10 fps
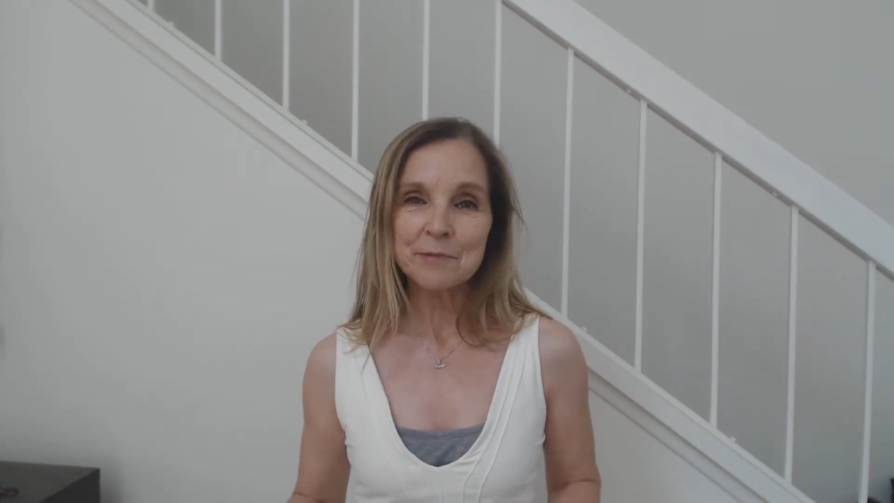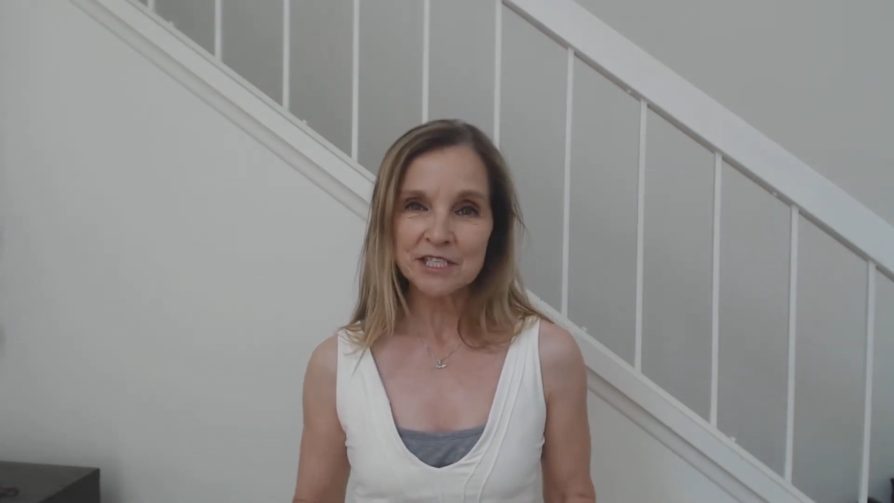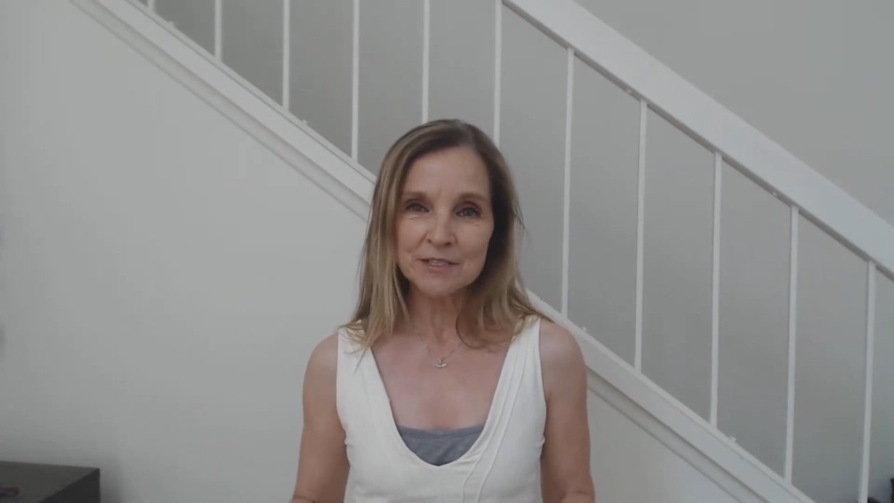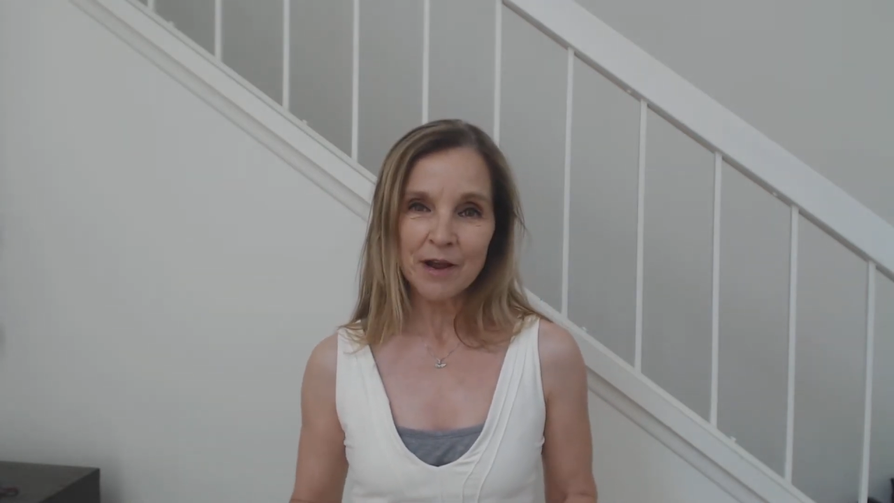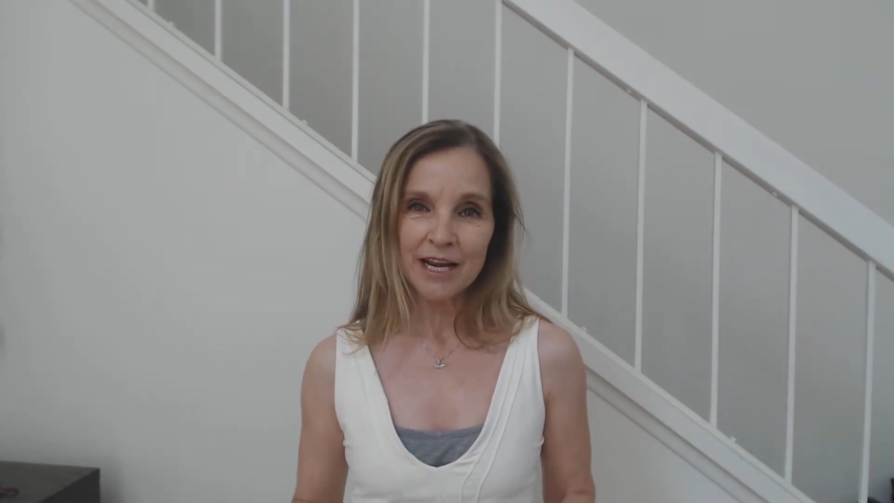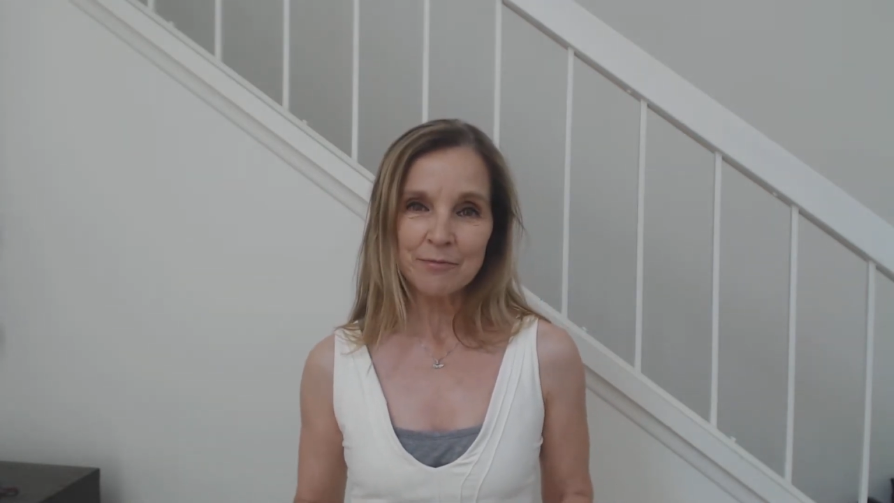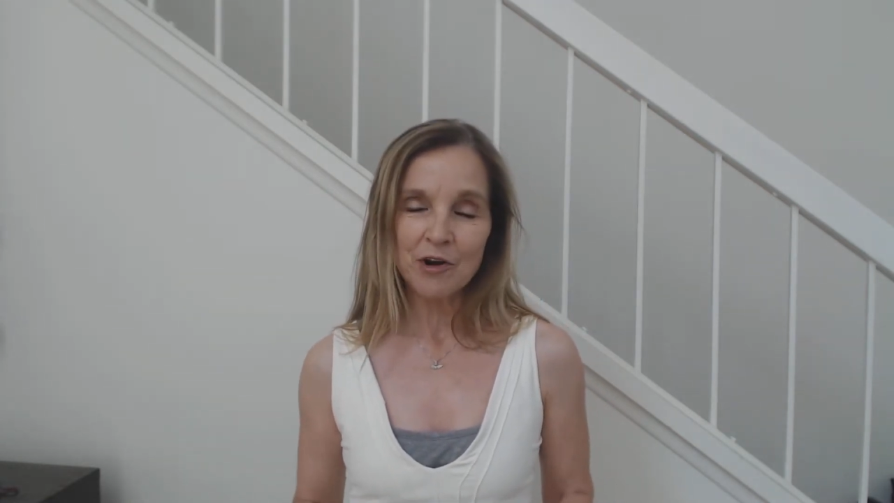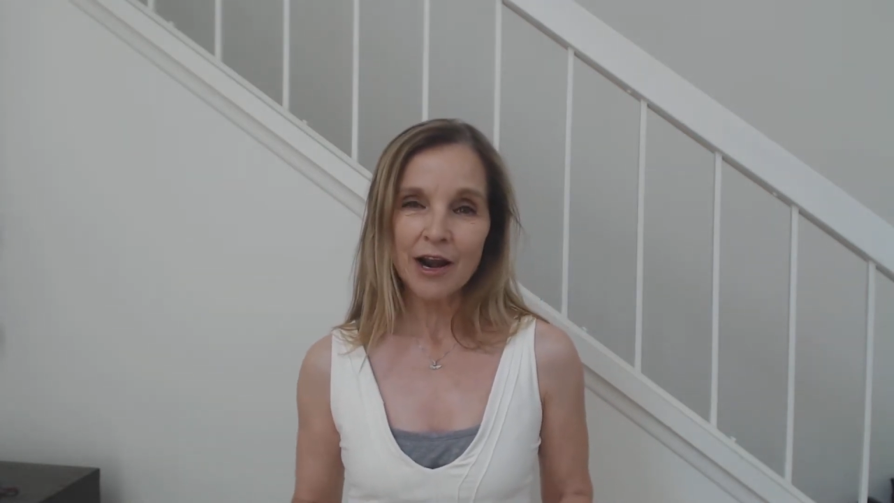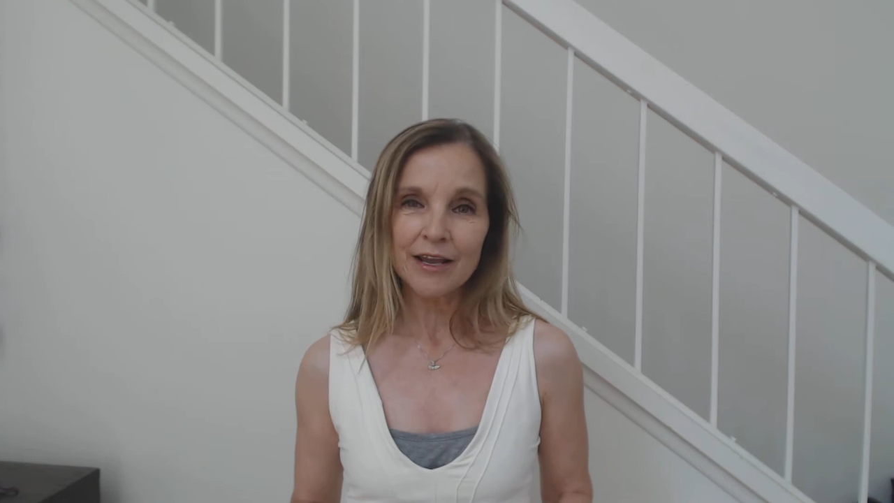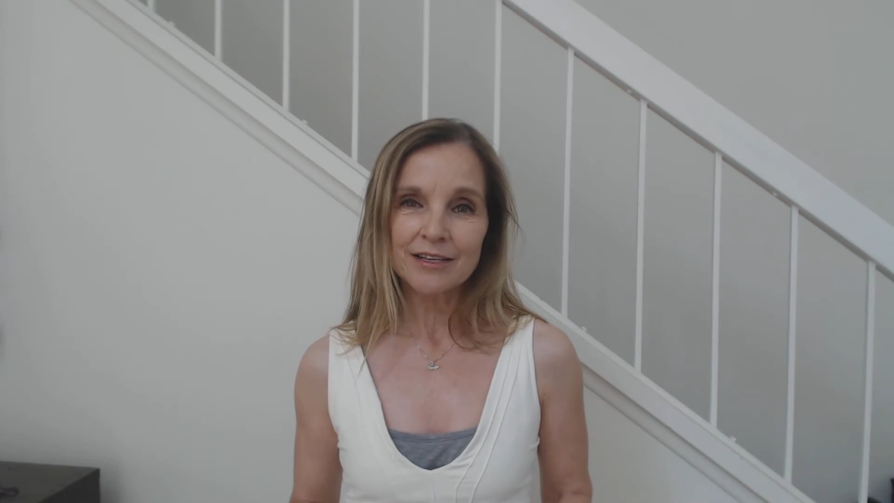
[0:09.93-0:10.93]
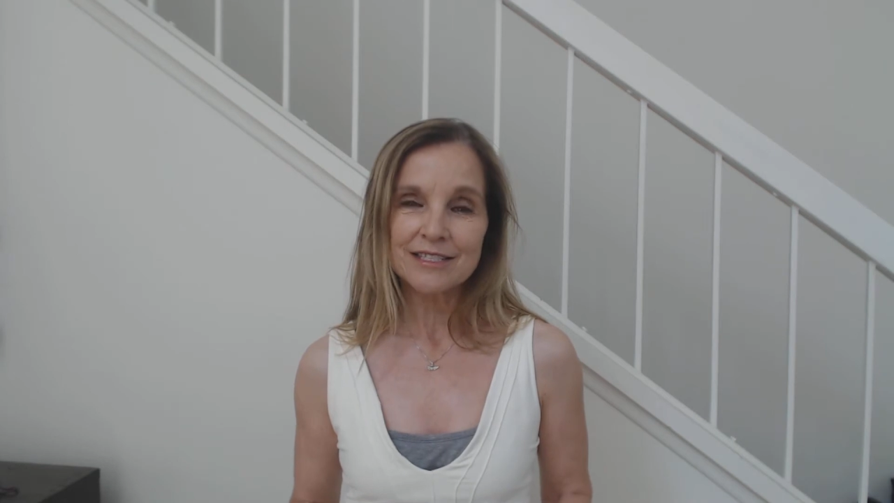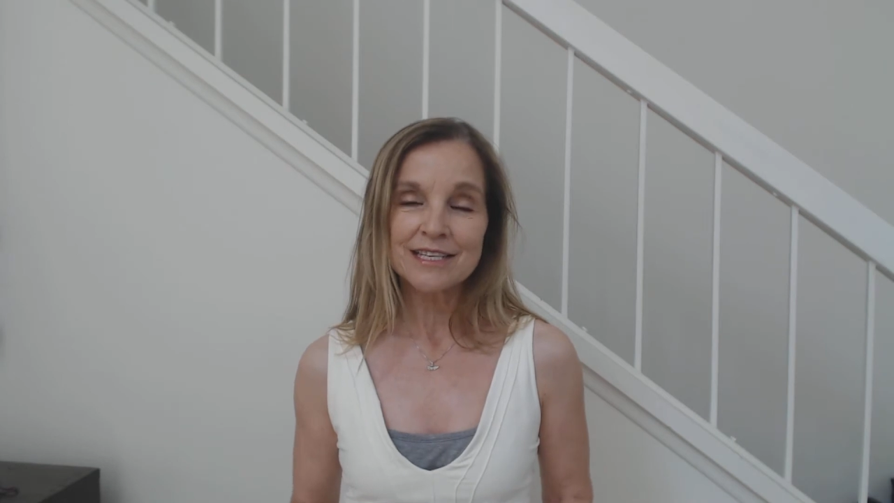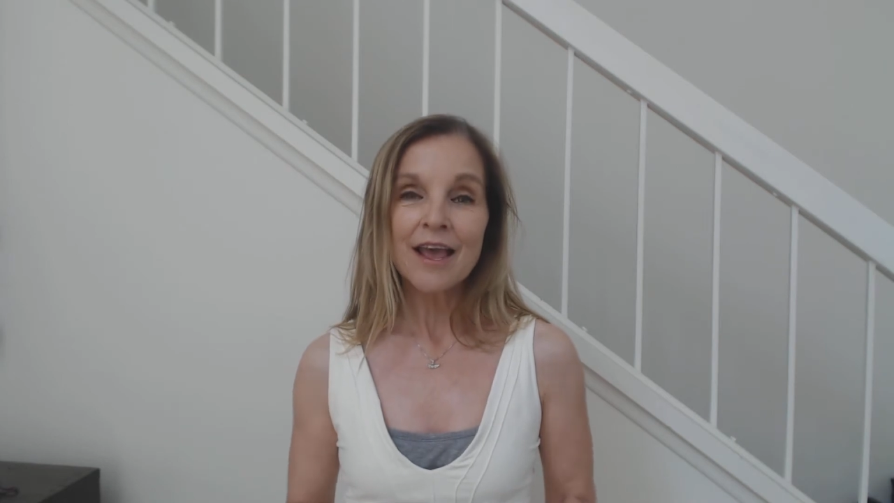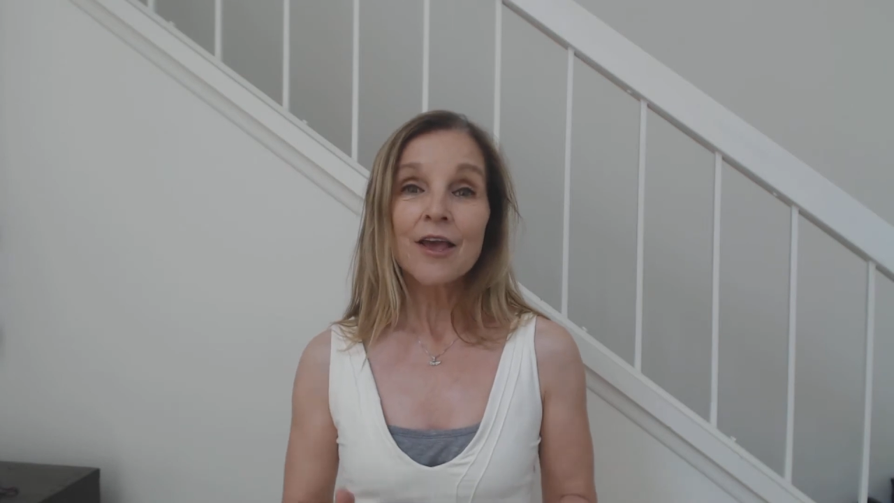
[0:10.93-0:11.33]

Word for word: Beachbody products.